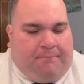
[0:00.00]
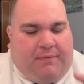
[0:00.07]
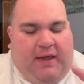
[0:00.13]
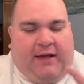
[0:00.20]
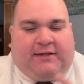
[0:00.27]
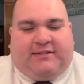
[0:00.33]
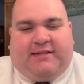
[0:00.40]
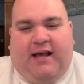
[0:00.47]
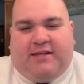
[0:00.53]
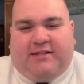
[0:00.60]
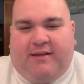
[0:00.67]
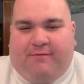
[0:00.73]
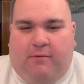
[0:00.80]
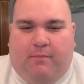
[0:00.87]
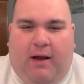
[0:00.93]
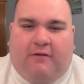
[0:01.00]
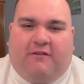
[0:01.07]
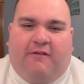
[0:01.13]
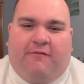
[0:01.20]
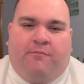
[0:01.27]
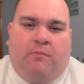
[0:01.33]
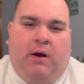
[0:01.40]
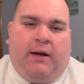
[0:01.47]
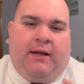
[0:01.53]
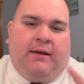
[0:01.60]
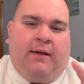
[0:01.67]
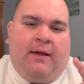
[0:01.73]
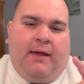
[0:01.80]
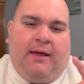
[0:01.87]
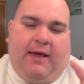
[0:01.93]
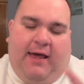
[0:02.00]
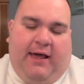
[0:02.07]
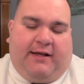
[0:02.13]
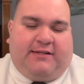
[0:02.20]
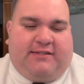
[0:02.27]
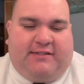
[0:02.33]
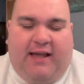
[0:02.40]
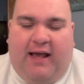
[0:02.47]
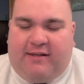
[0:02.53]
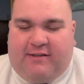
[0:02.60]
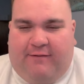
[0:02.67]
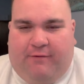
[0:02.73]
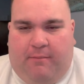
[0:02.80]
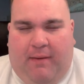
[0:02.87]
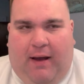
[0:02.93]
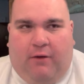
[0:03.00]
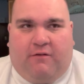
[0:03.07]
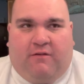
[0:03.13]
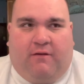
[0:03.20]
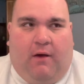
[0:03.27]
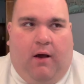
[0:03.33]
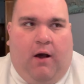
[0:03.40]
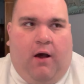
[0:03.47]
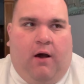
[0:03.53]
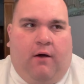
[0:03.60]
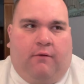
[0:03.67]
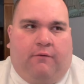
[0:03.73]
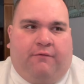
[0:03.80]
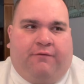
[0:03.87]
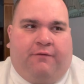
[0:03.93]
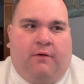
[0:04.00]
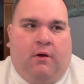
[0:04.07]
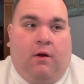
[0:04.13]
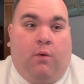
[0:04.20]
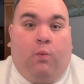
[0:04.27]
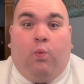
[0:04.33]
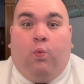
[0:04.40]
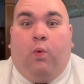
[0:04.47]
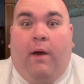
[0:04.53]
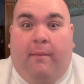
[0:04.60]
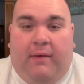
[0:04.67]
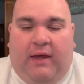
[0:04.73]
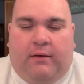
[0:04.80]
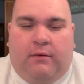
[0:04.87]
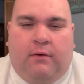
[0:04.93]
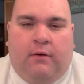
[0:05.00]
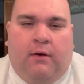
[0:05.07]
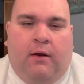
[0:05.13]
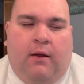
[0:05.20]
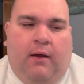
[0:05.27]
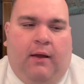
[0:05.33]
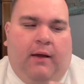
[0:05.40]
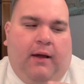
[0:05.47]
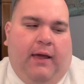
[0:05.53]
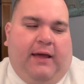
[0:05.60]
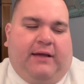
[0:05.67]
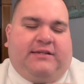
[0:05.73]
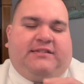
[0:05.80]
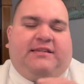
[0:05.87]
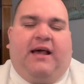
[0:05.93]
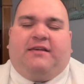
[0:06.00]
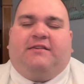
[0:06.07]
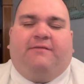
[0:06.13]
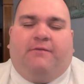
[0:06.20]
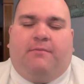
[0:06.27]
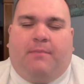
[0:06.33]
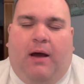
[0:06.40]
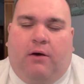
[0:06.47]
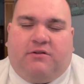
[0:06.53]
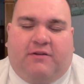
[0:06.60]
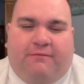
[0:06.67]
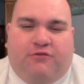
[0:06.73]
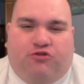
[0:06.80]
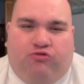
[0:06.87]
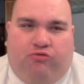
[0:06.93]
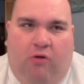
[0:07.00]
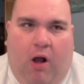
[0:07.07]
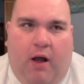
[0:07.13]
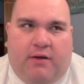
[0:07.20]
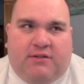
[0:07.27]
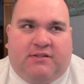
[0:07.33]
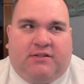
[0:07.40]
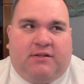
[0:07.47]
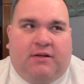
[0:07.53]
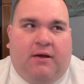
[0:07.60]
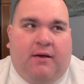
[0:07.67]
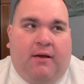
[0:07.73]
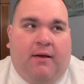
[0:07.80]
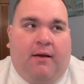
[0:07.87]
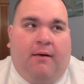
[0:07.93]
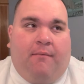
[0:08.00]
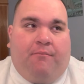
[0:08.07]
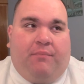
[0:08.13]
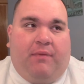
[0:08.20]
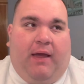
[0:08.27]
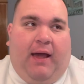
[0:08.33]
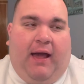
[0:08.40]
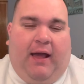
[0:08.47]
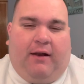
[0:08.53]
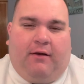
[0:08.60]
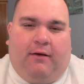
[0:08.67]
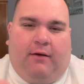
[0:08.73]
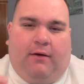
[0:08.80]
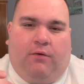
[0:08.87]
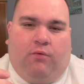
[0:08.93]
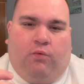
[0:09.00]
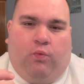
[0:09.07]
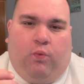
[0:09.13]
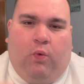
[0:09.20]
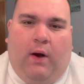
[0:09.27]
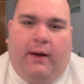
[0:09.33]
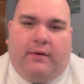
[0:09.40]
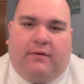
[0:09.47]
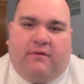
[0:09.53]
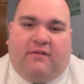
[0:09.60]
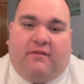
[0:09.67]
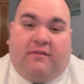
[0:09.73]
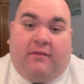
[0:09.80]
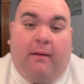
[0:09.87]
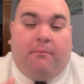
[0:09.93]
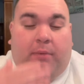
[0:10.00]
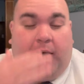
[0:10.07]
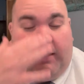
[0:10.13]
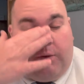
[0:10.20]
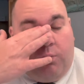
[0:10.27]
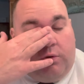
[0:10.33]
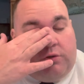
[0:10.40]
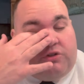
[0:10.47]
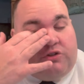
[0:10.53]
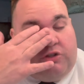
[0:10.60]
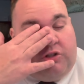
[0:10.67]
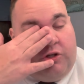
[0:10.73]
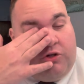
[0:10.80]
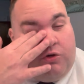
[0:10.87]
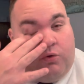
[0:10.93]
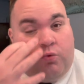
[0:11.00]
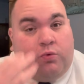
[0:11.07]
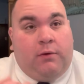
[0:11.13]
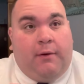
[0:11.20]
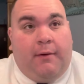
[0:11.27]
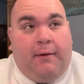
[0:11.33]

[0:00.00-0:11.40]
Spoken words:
Excessive amounts of money, excessive amounts of women, excessive amounts of drugs, and what somebody will do